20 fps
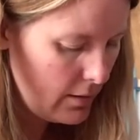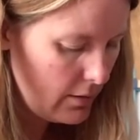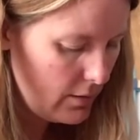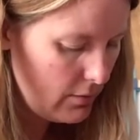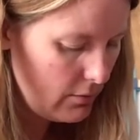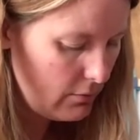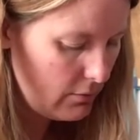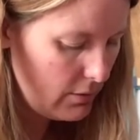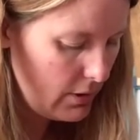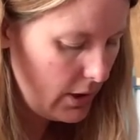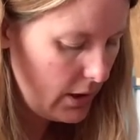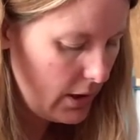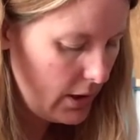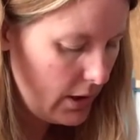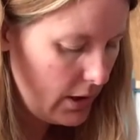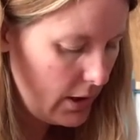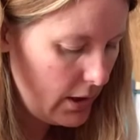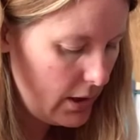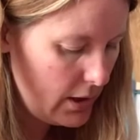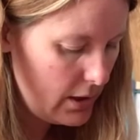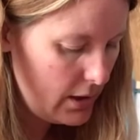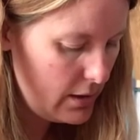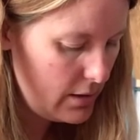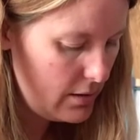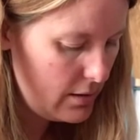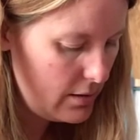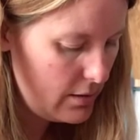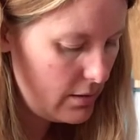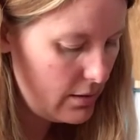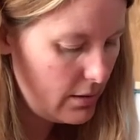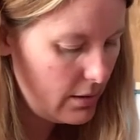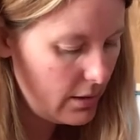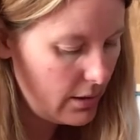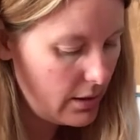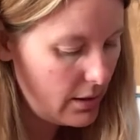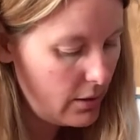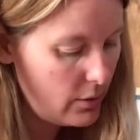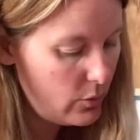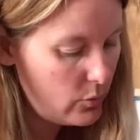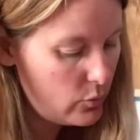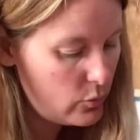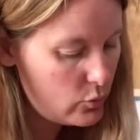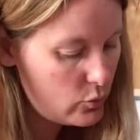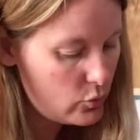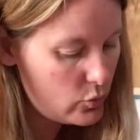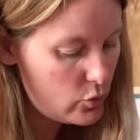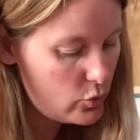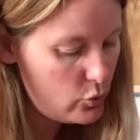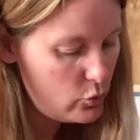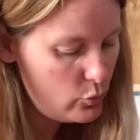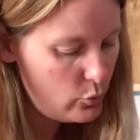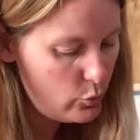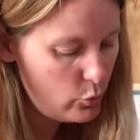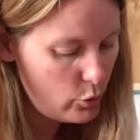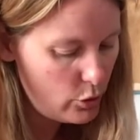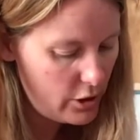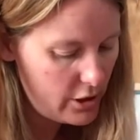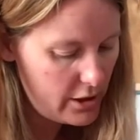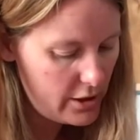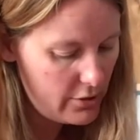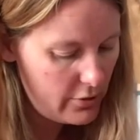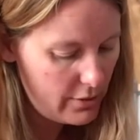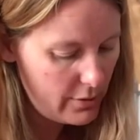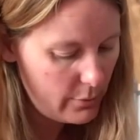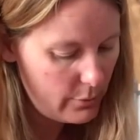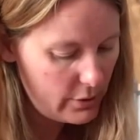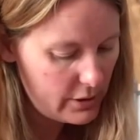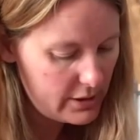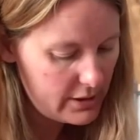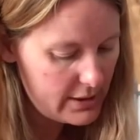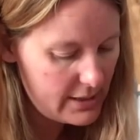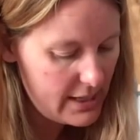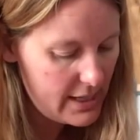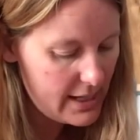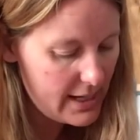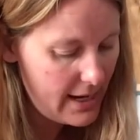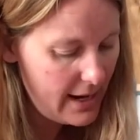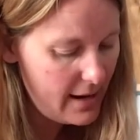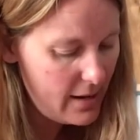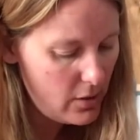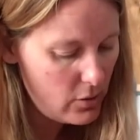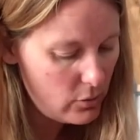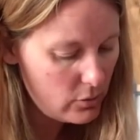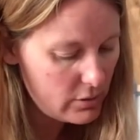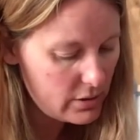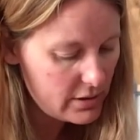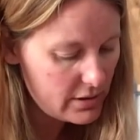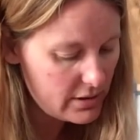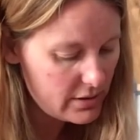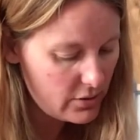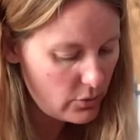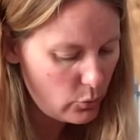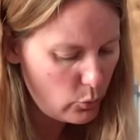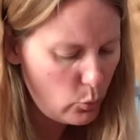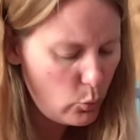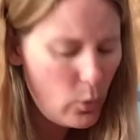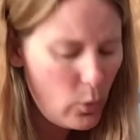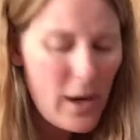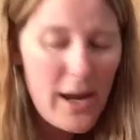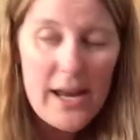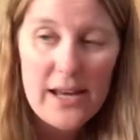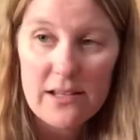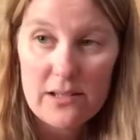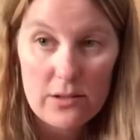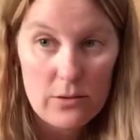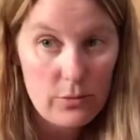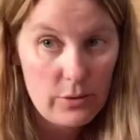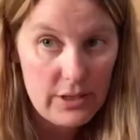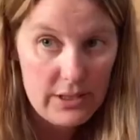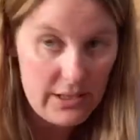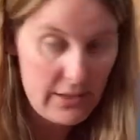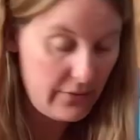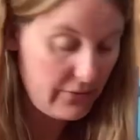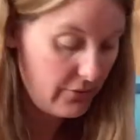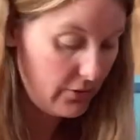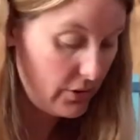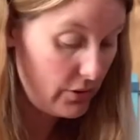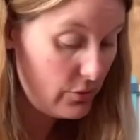Okay. I got 2 more here I want to take out because they're way too easy for you